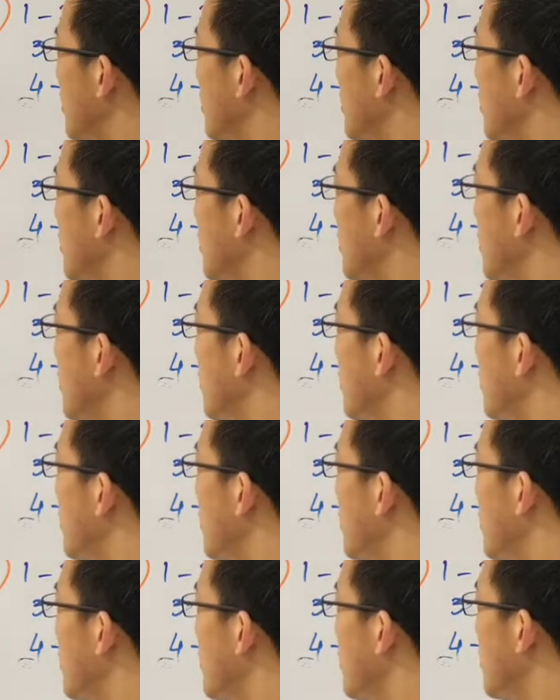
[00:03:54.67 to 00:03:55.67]

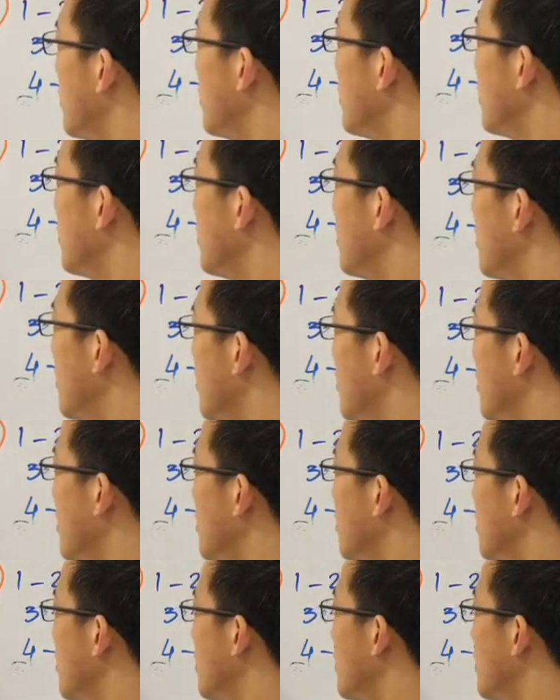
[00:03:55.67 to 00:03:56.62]
(silence)